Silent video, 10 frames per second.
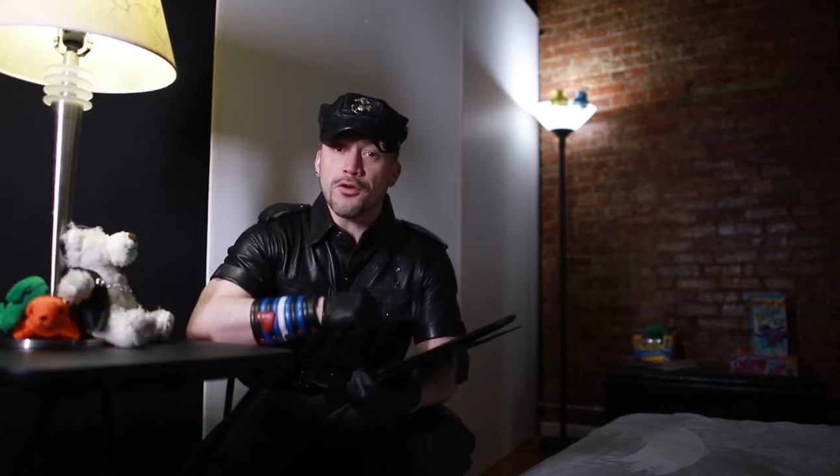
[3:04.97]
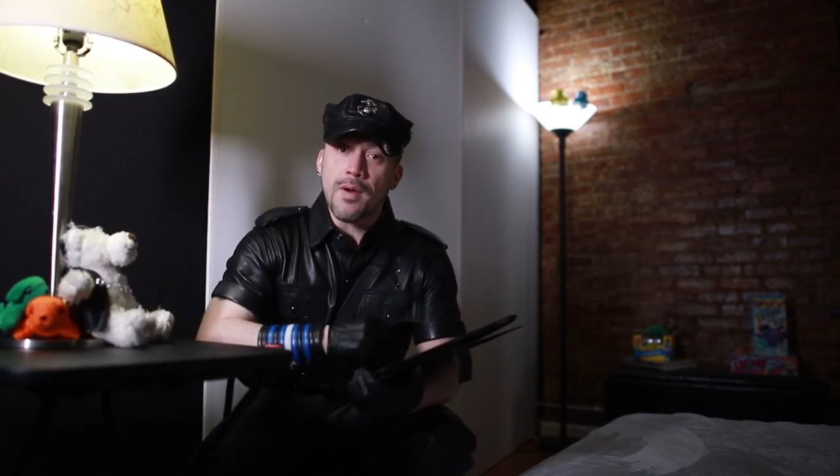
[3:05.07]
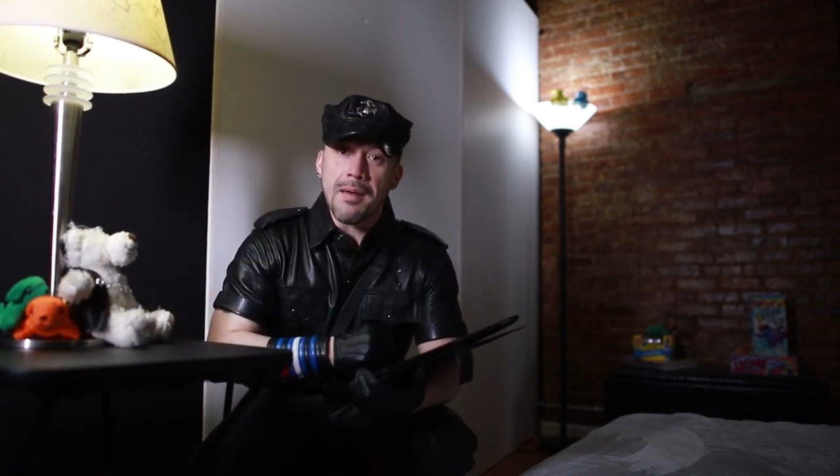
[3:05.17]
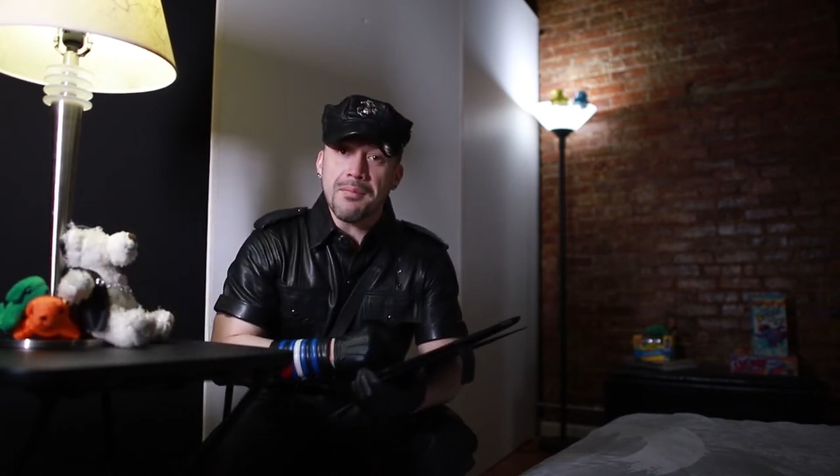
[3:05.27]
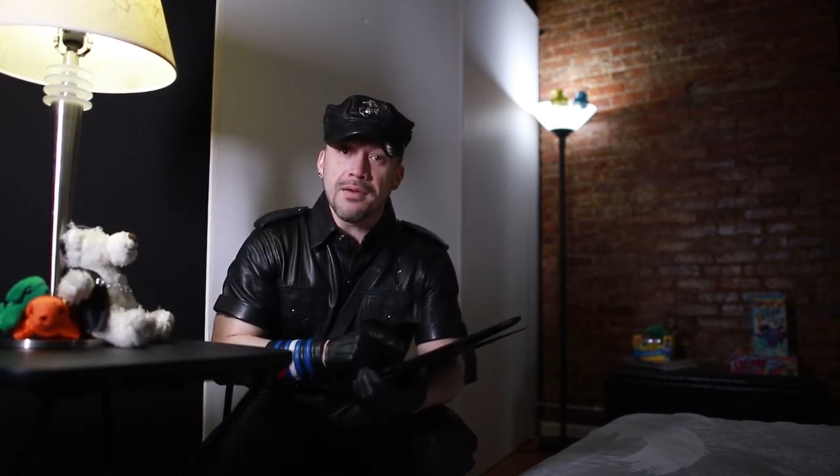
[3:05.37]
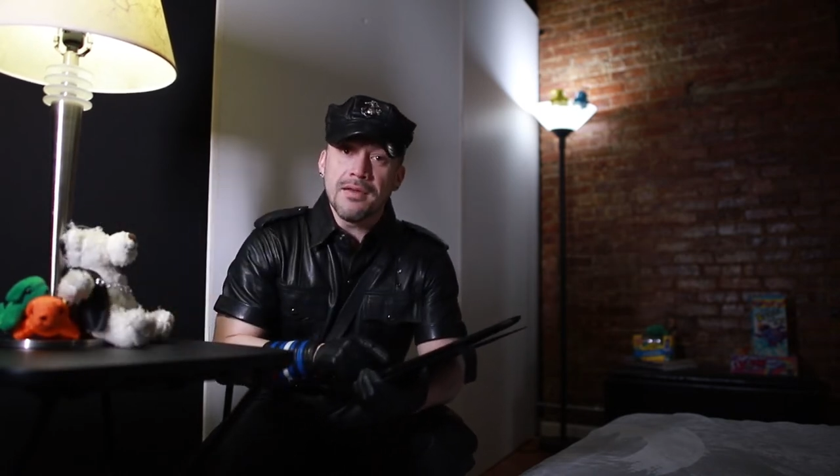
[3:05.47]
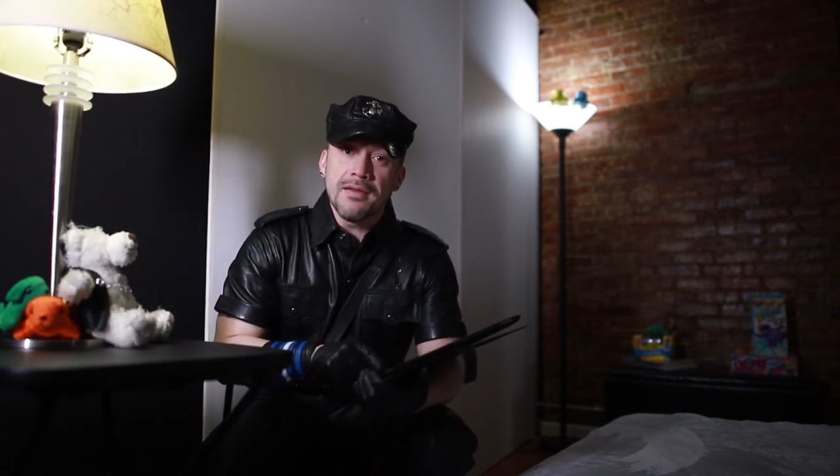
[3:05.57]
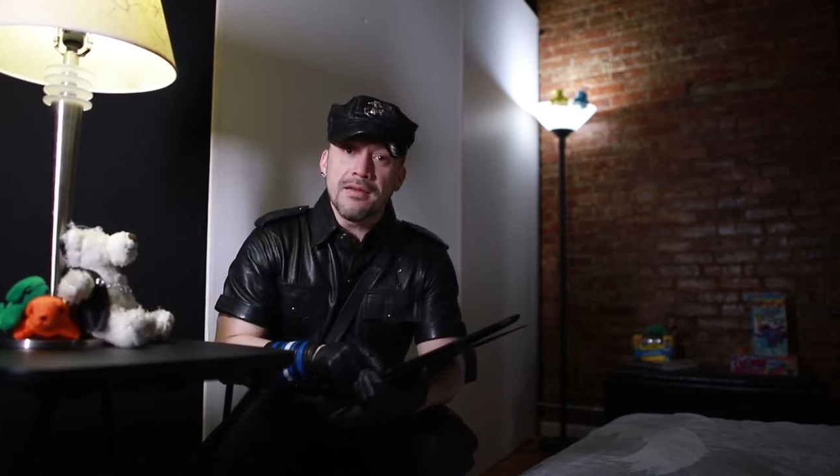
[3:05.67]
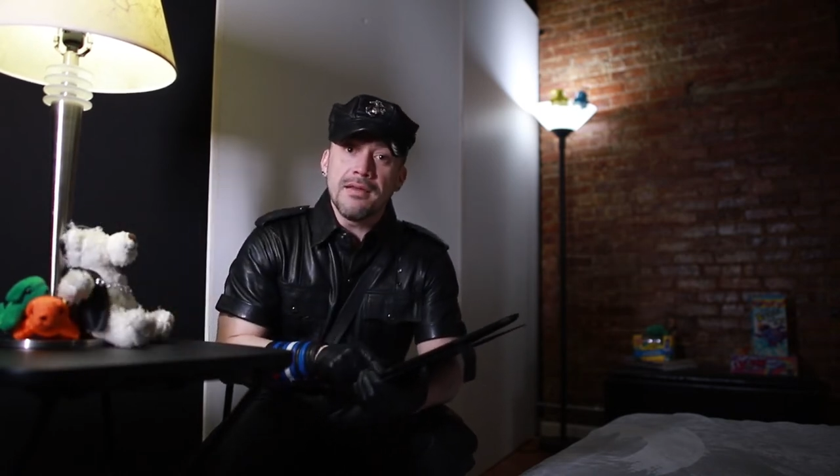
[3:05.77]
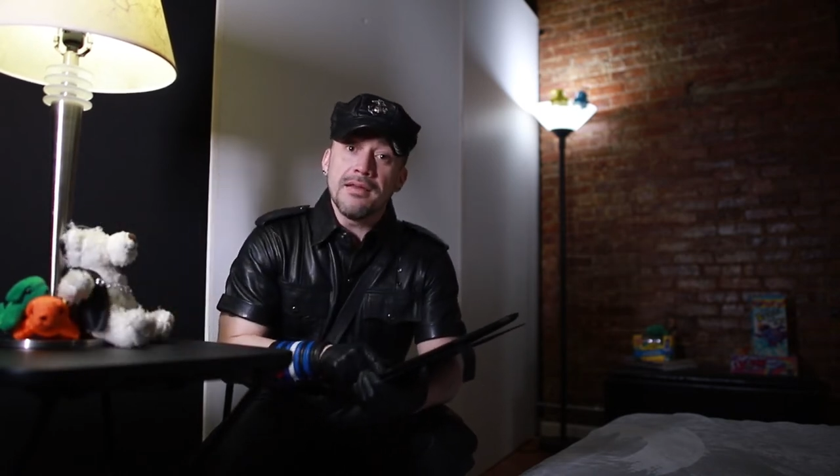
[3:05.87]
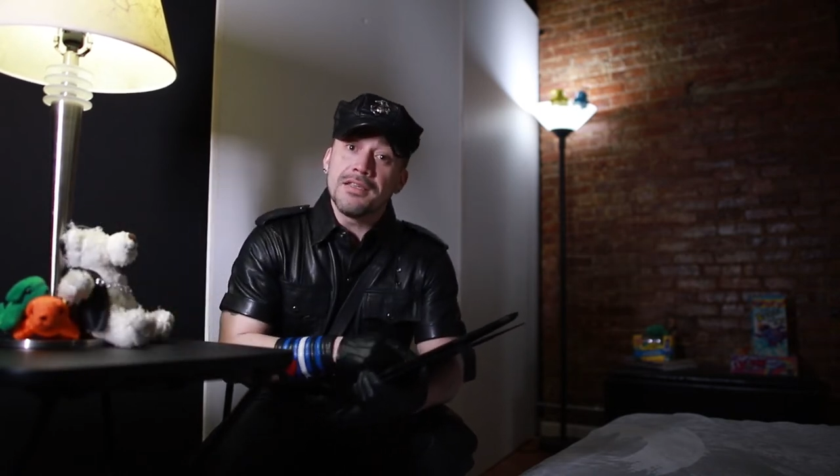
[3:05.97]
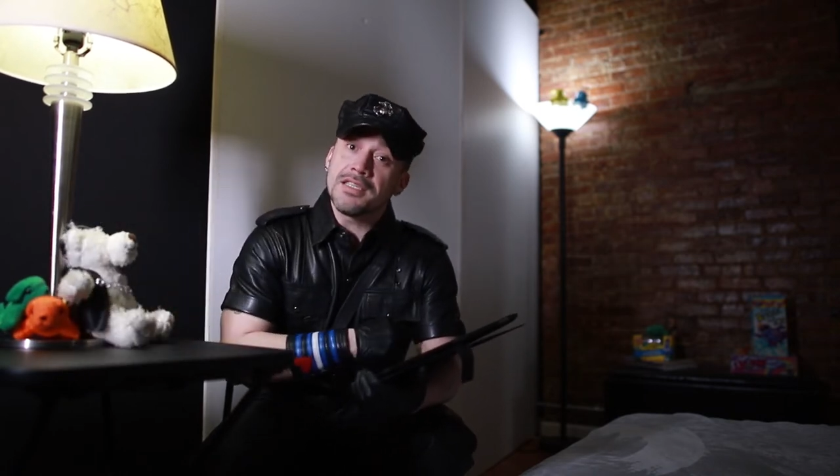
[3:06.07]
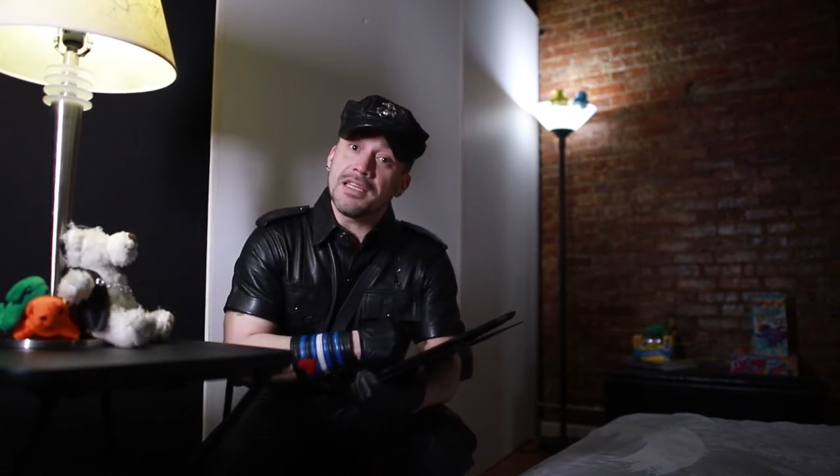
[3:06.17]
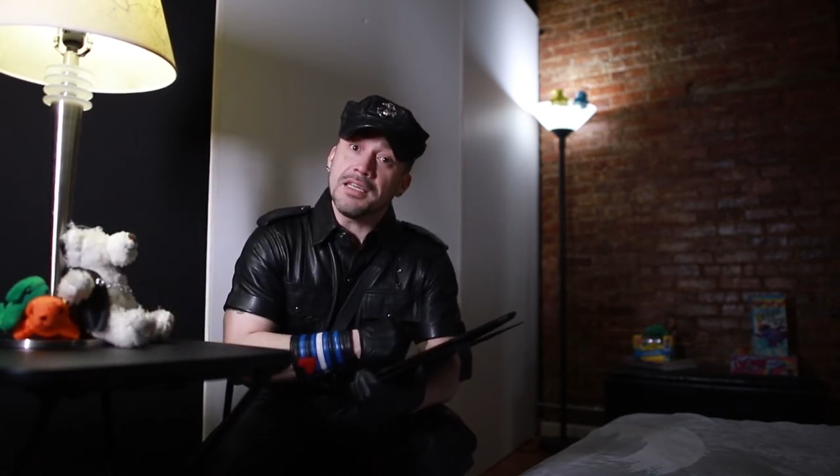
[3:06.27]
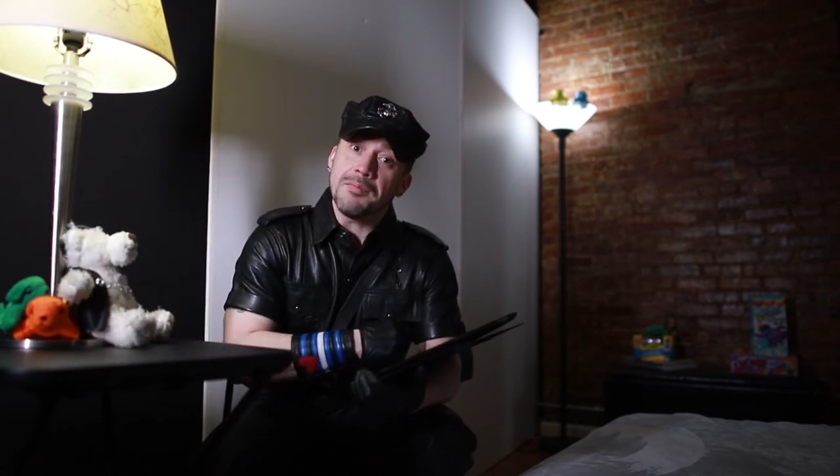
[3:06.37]
crap,
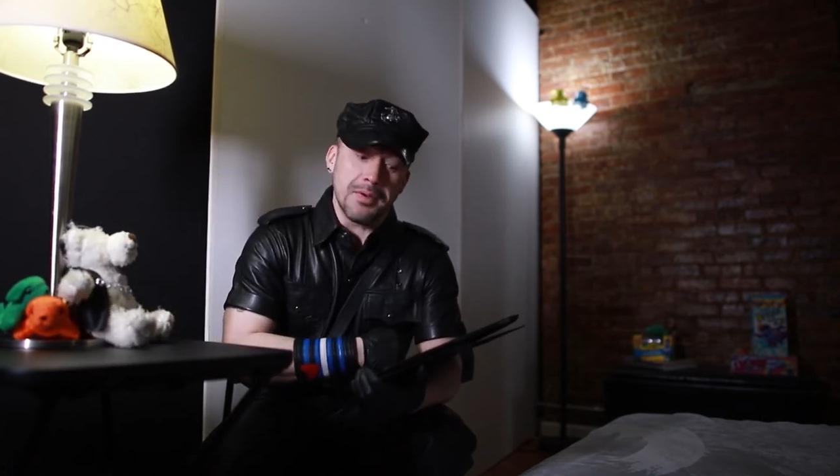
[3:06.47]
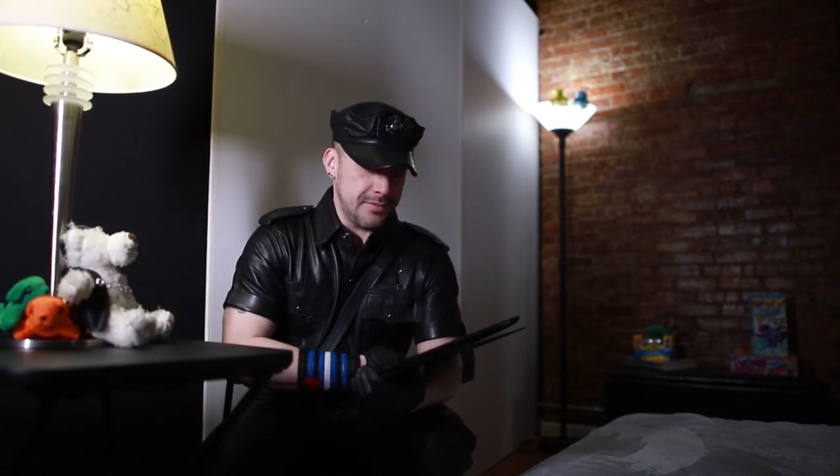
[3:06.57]
sleep.